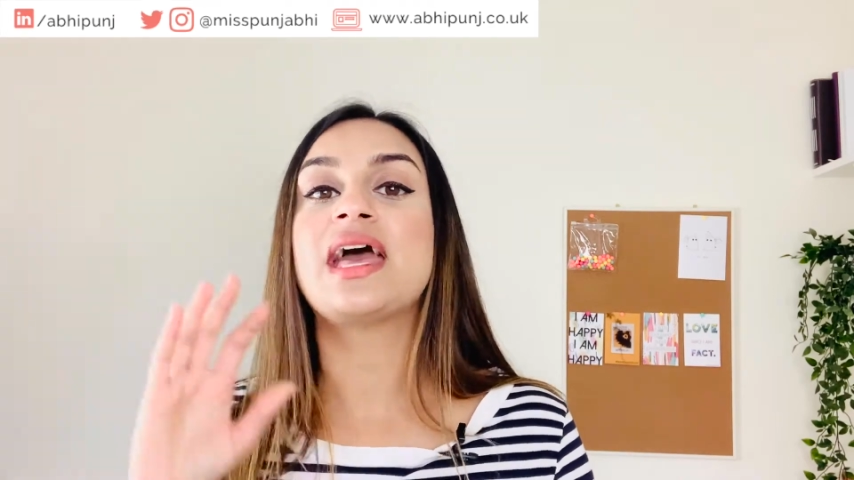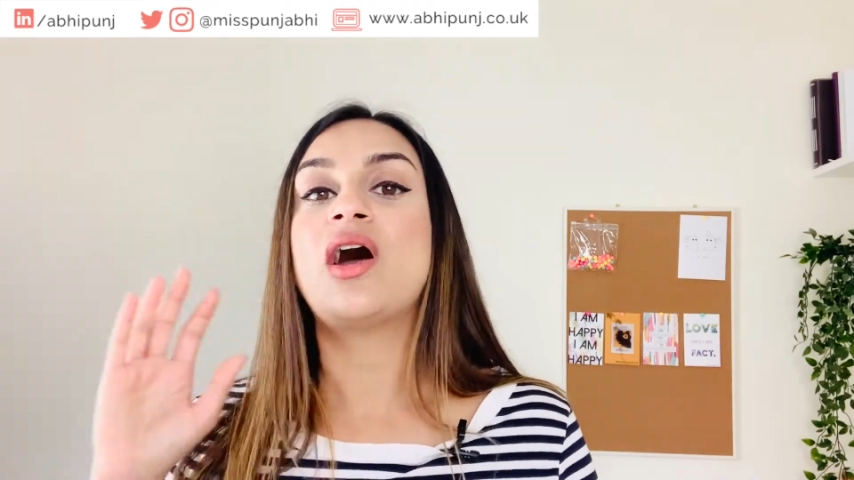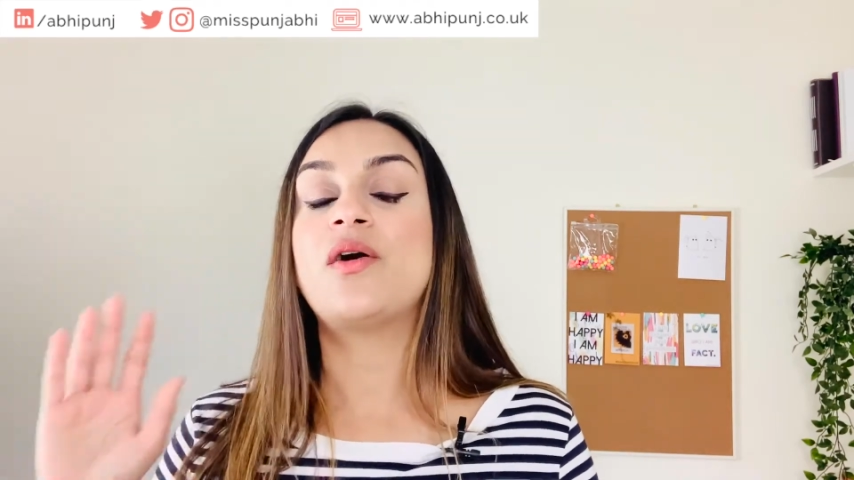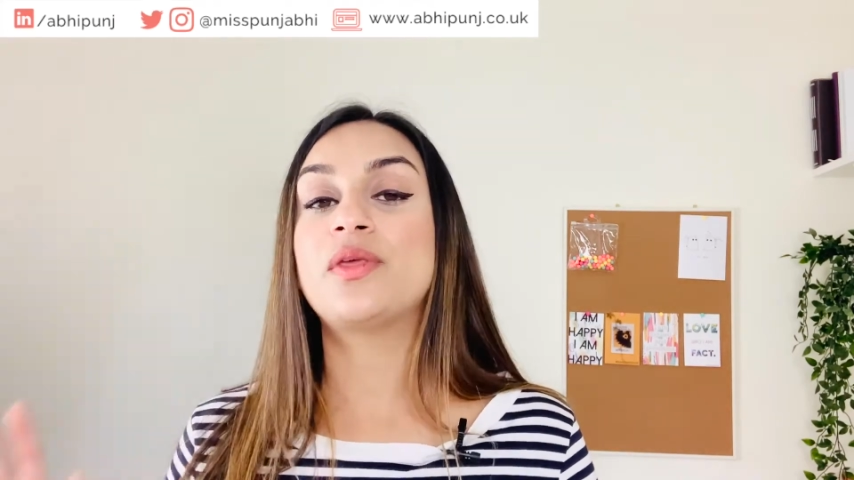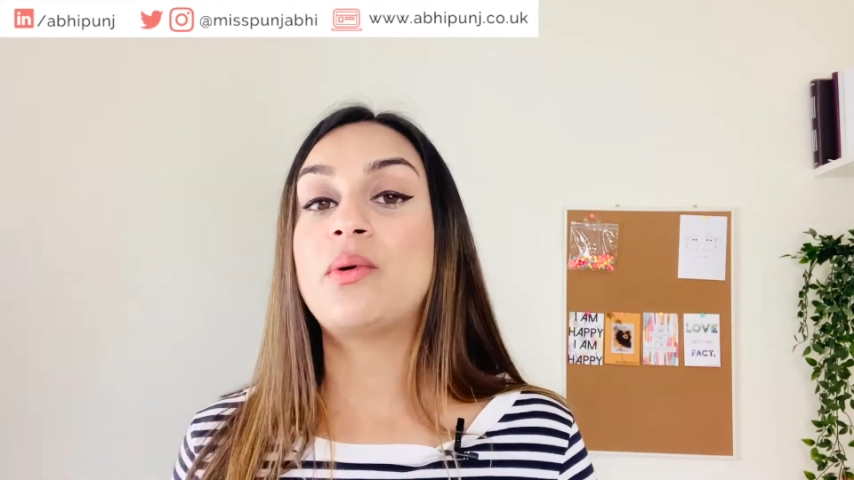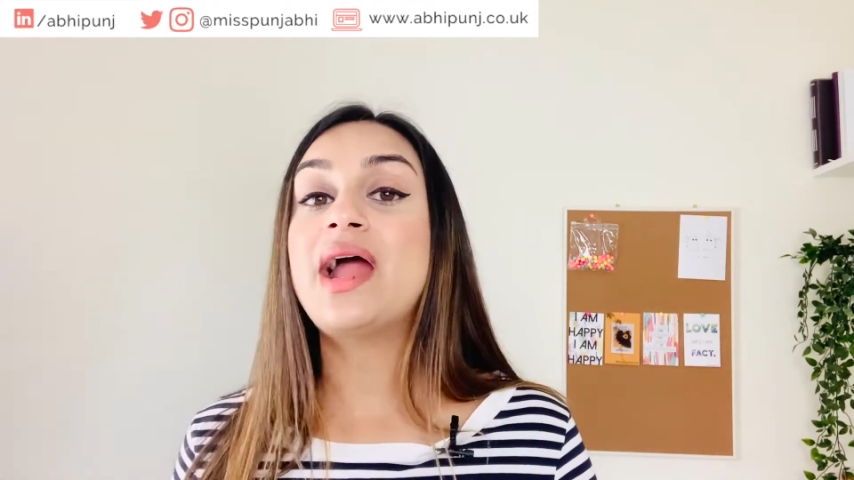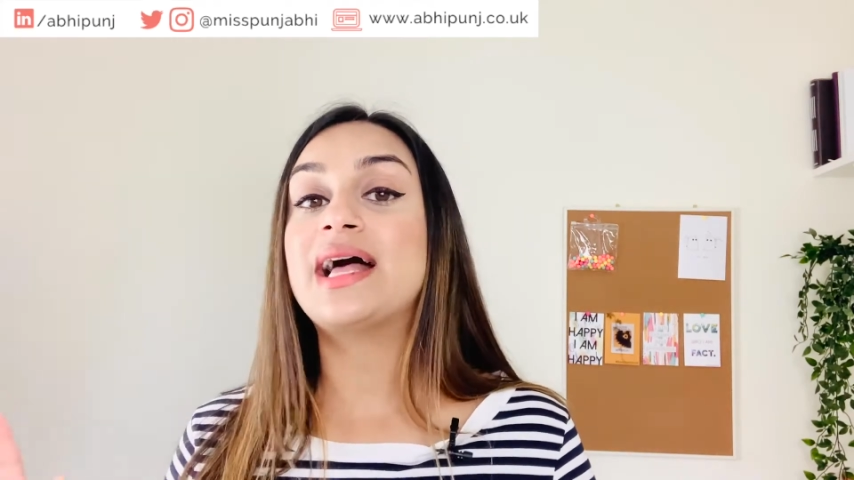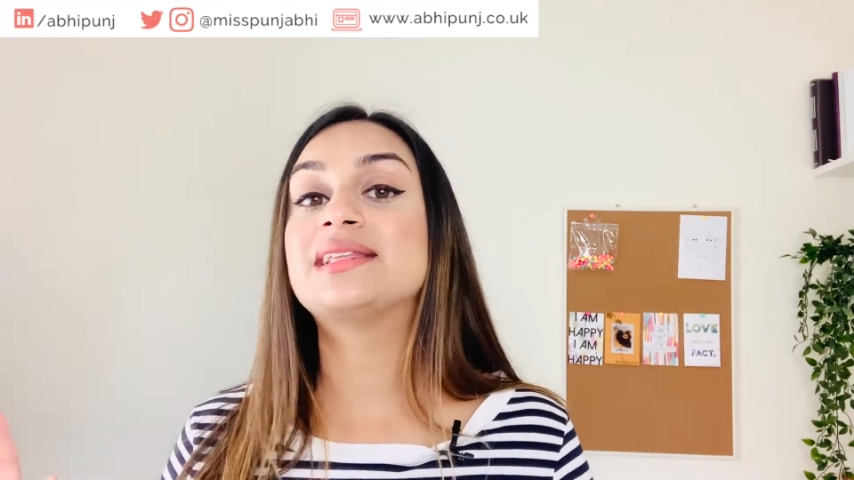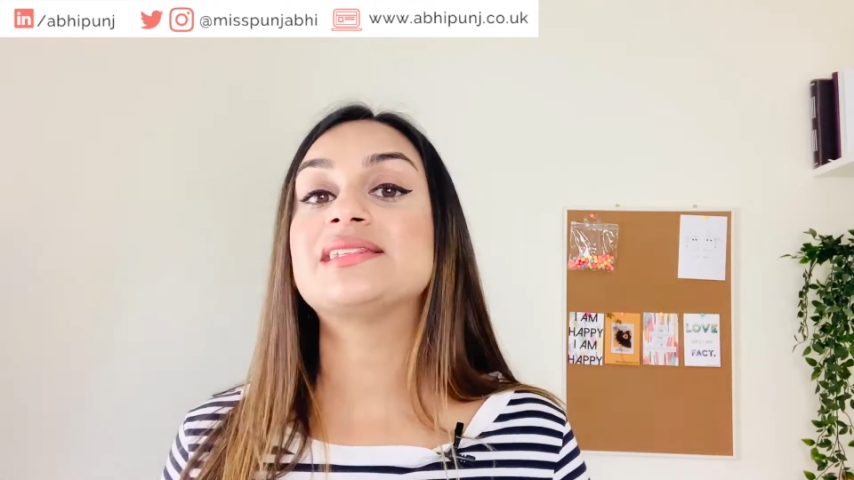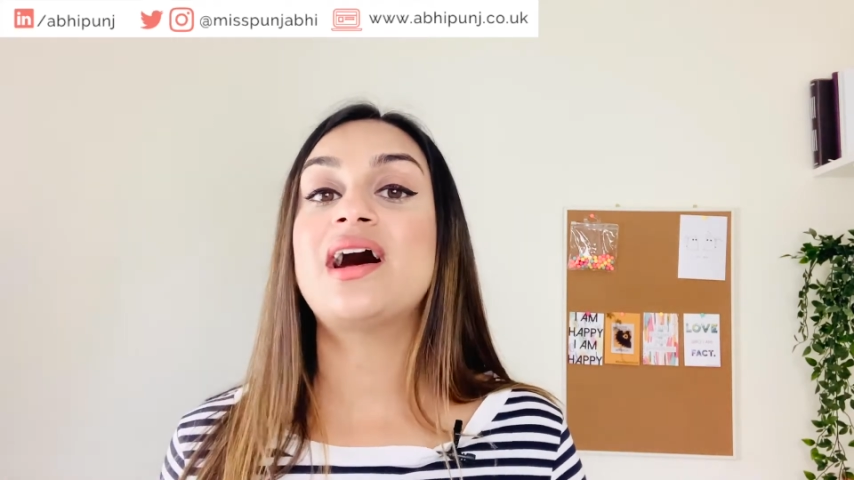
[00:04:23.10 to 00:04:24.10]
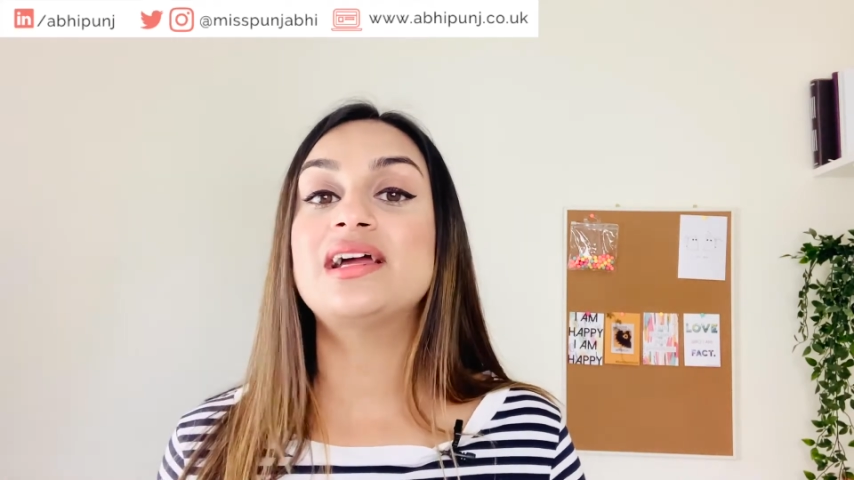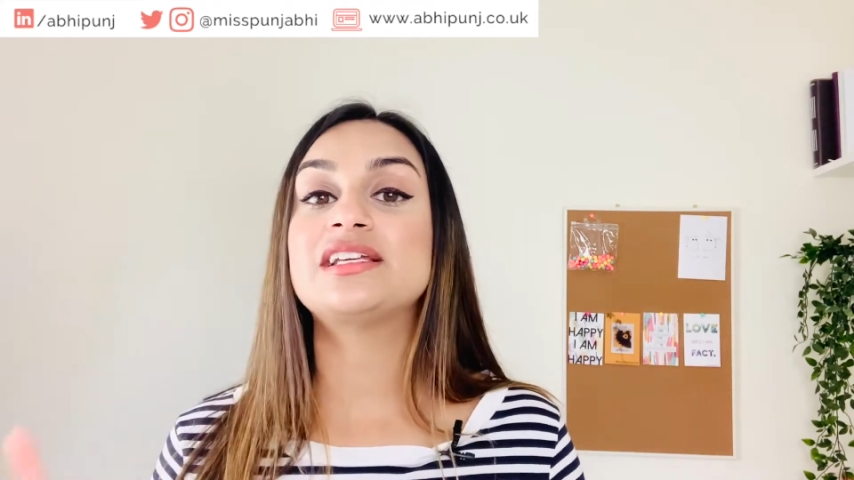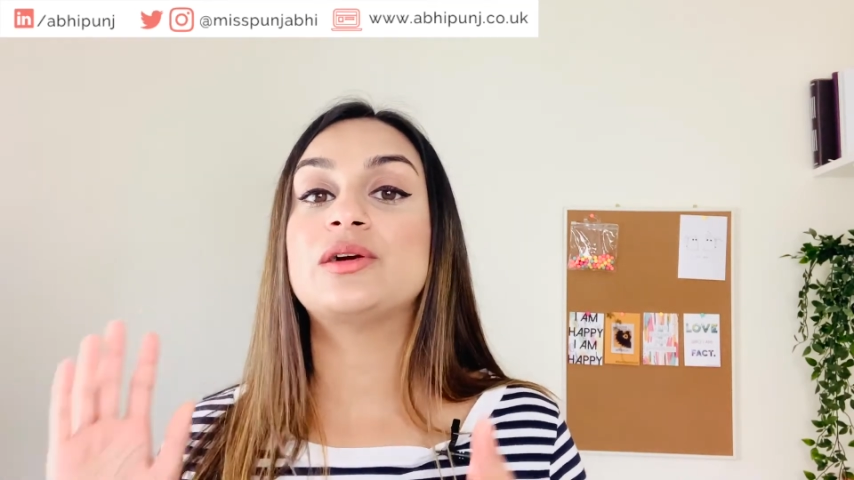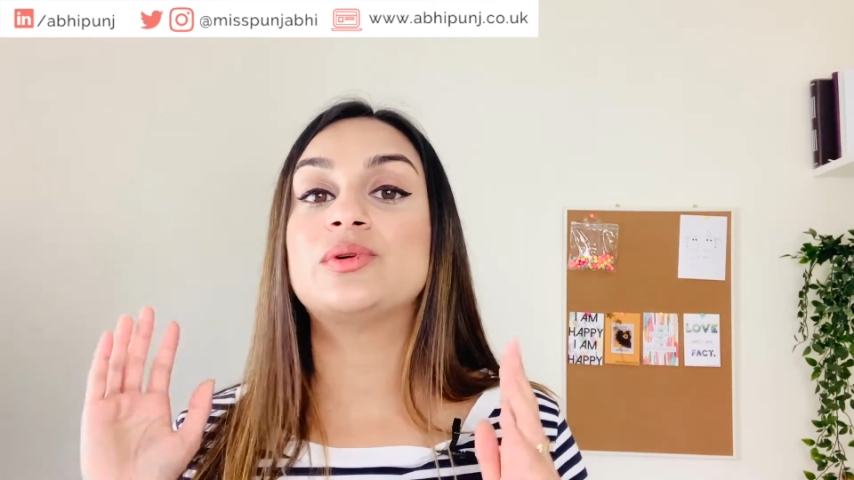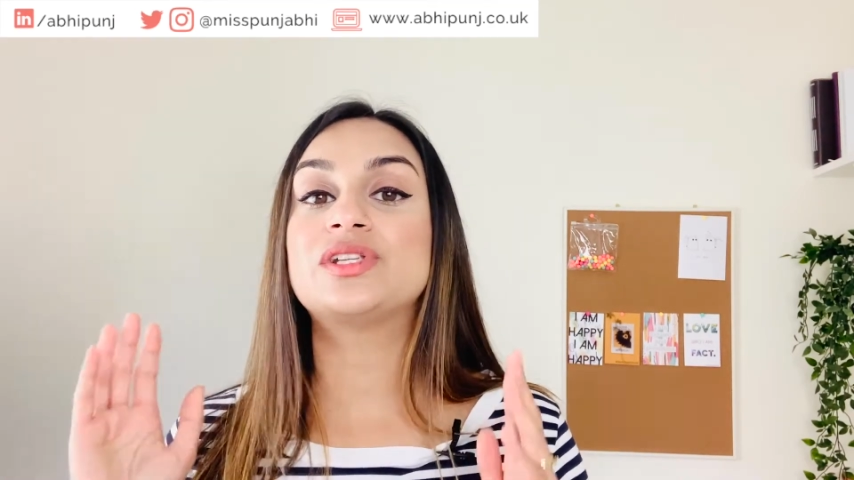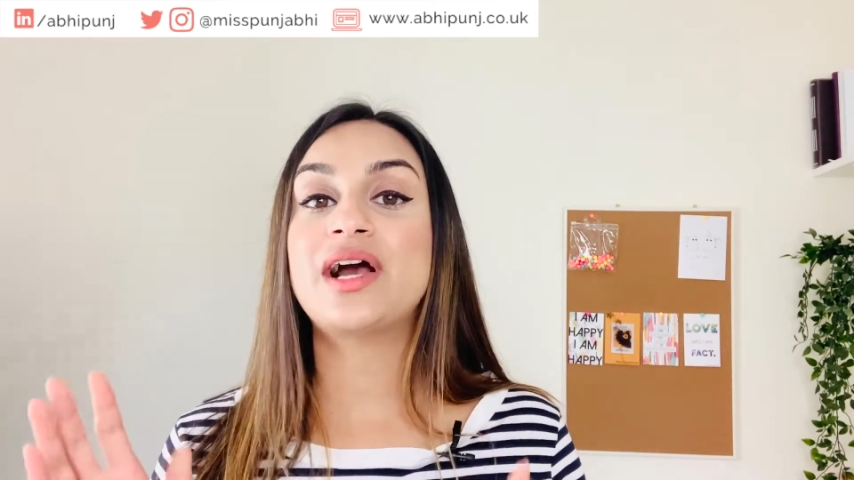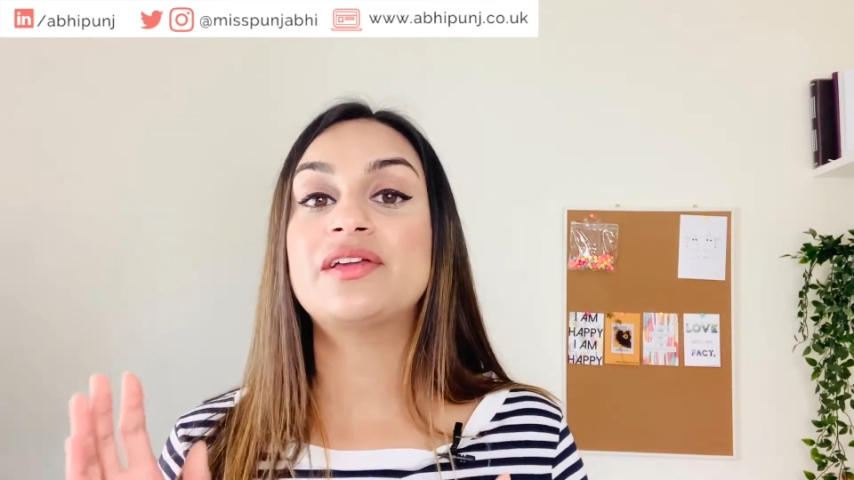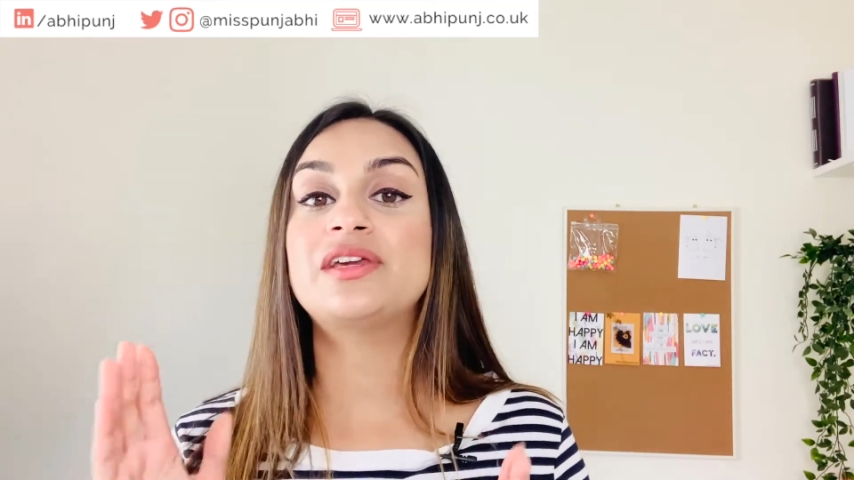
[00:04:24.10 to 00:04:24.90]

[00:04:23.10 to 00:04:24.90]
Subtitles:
on the right hand side it will tell